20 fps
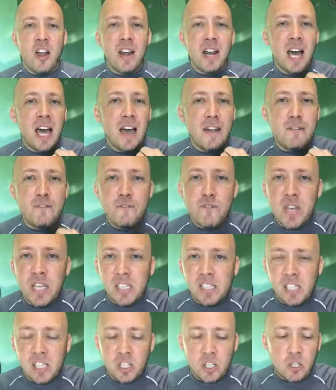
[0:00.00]
not
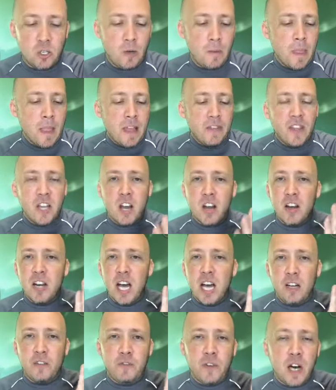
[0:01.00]
physical. They are
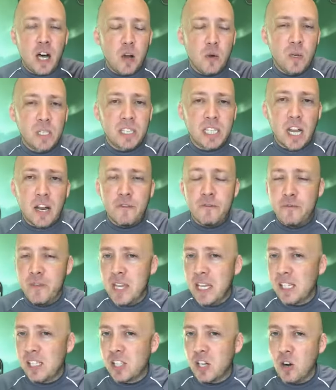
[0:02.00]
not fought with our
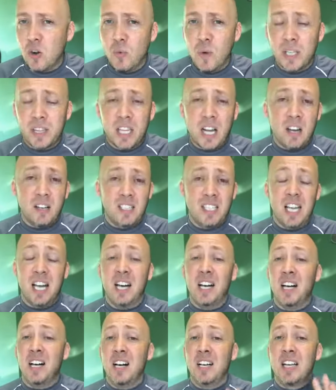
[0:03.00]
fist or with our
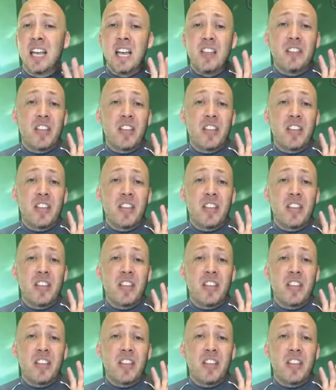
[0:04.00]
tongue.